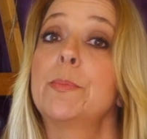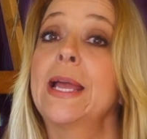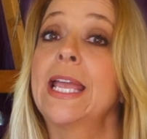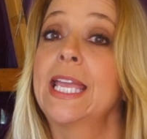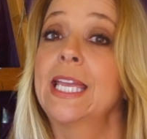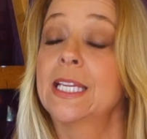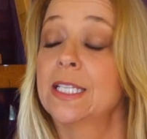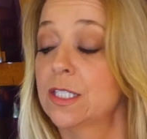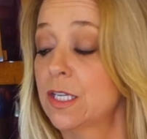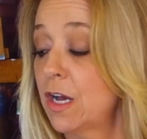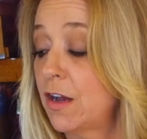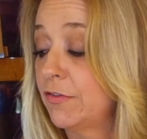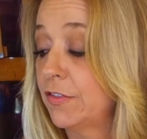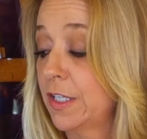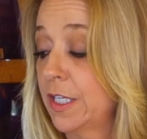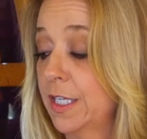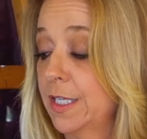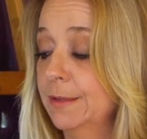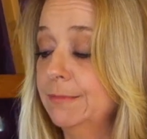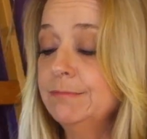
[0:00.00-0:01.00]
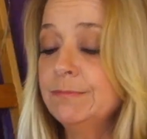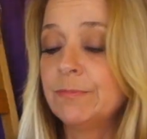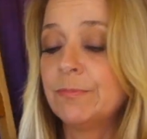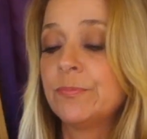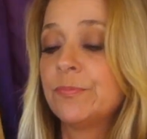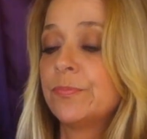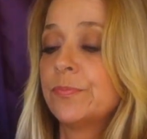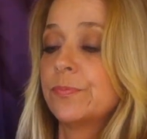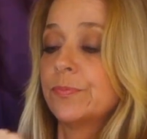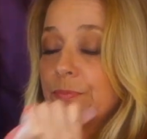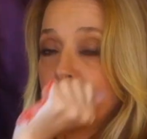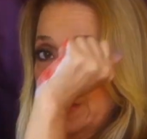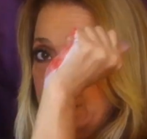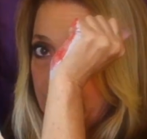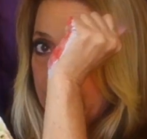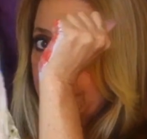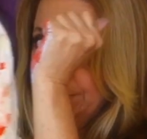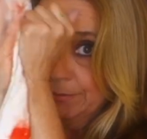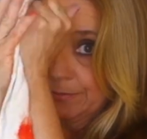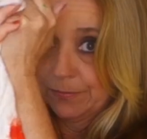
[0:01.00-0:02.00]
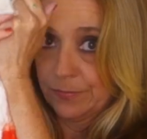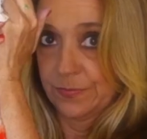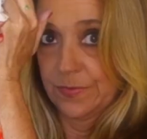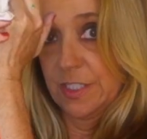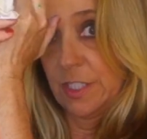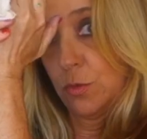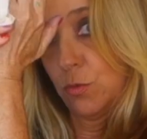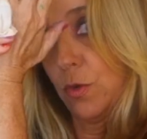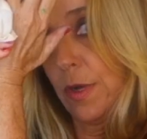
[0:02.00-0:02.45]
my hand off again, okay? Just